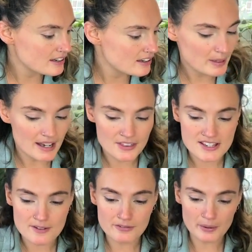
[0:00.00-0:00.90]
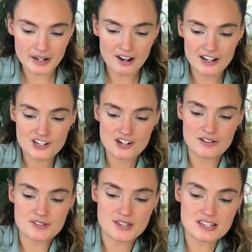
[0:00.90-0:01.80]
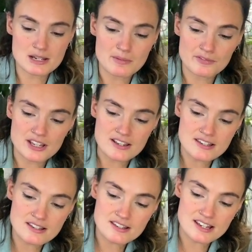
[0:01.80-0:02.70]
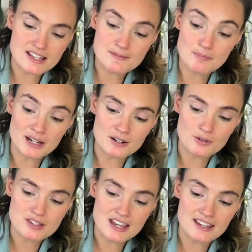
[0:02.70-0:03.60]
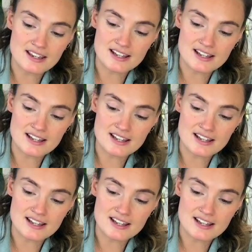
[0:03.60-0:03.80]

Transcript: But yeah, there's a very high chance that some of these seeds might not take.